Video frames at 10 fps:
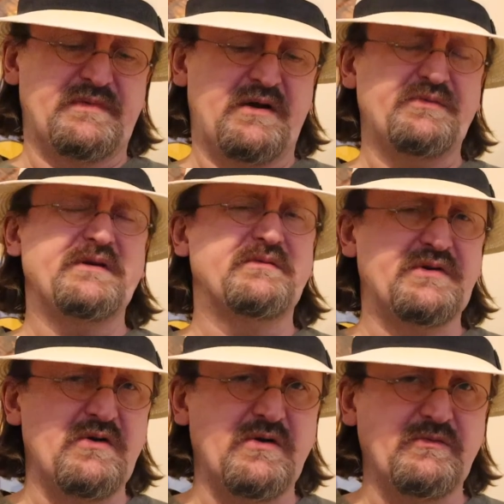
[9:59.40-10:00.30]
I don't think
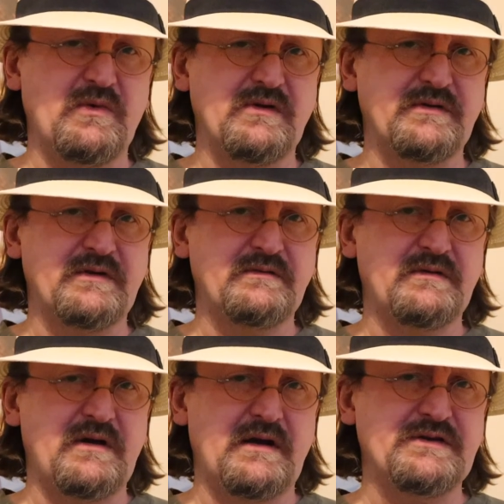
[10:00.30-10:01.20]
it'd go well on
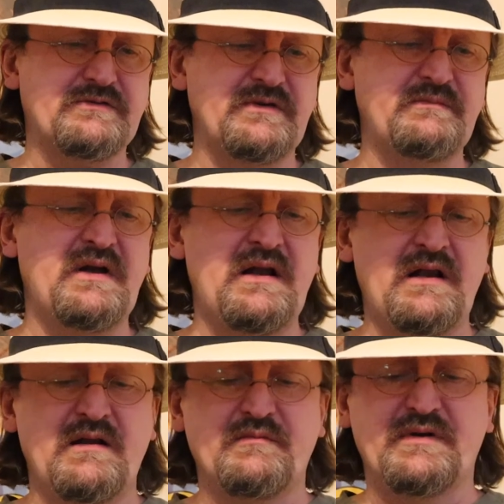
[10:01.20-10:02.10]
ice cream,
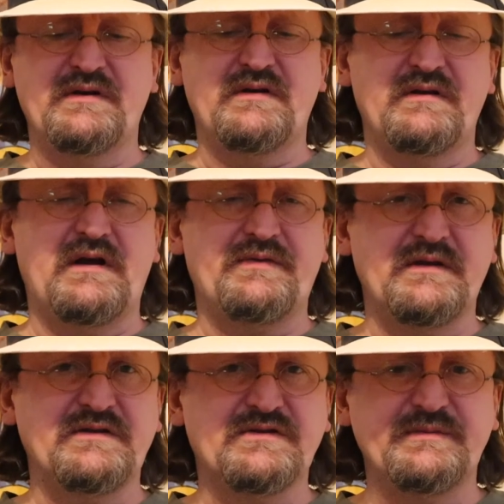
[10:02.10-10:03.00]
but I
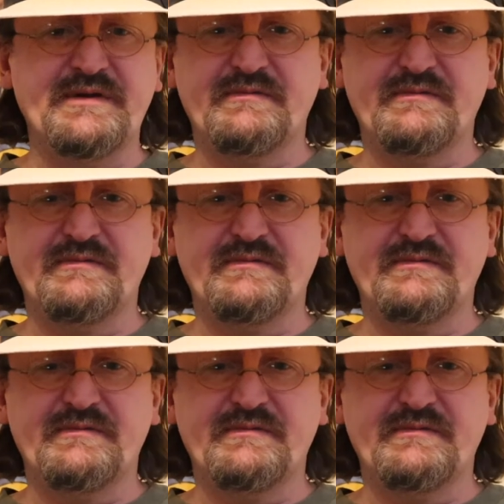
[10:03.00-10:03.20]
think it's going to be a